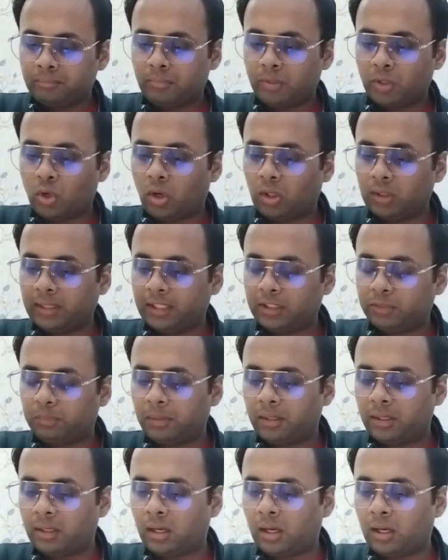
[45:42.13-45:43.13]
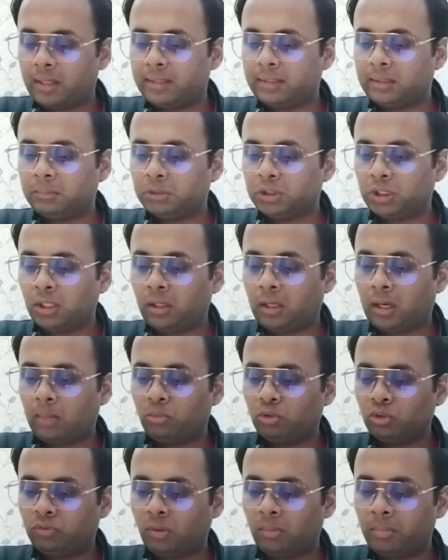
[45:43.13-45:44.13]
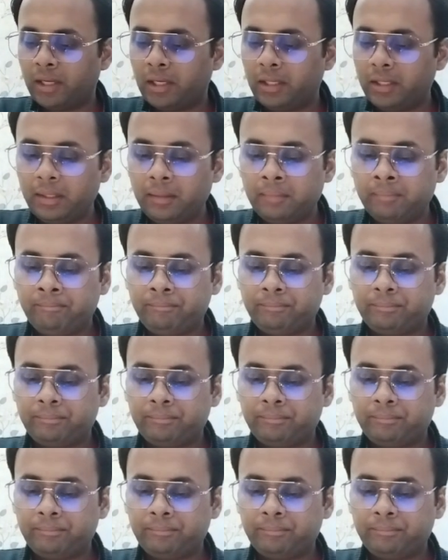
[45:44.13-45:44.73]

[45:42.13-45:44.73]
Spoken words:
Because as per our assumption, Ramu is from Delhi.